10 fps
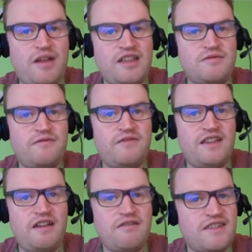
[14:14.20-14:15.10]
management
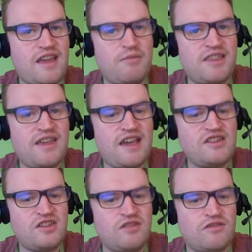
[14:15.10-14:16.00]
video and
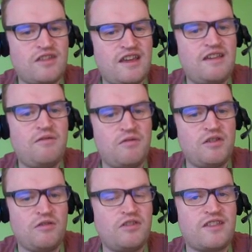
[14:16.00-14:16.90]
segmentation,
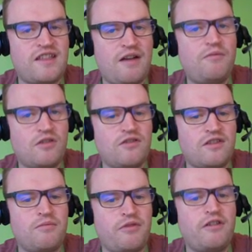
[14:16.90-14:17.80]
you'll understand what
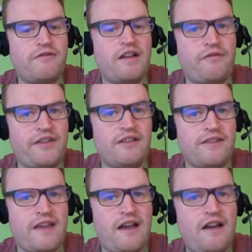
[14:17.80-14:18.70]
custom profile
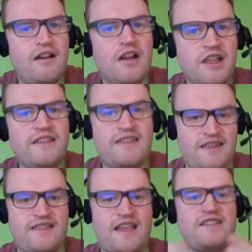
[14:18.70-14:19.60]
fields are. This is
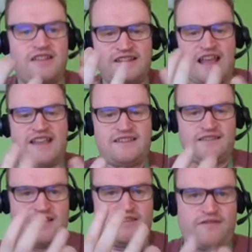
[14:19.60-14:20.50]
essentially data
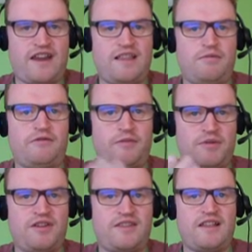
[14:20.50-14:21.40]
that is available for
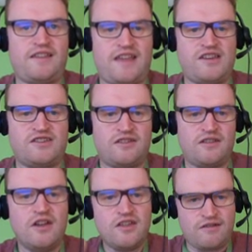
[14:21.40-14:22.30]
personalisation.
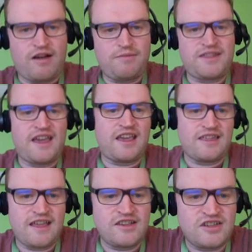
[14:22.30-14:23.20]
So I'm saying
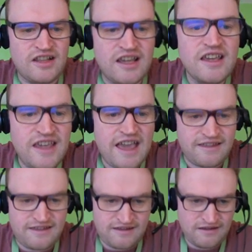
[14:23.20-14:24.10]
essentially,
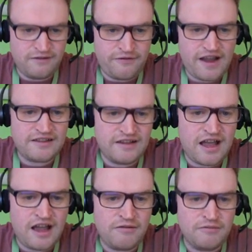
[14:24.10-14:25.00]
yes, the fact
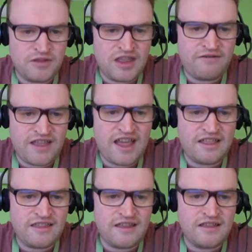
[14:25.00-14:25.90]
that if they
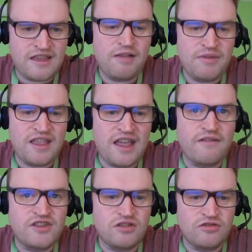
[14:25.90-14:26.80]
tell me they
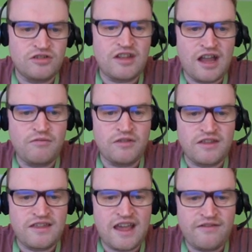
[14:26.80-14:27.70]
have children, I want
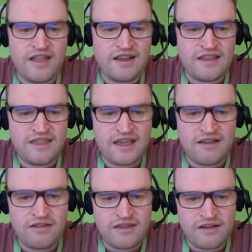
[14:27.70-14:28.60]
to save that against their
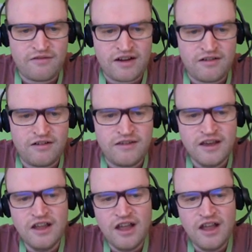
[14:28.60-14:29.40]
contact record,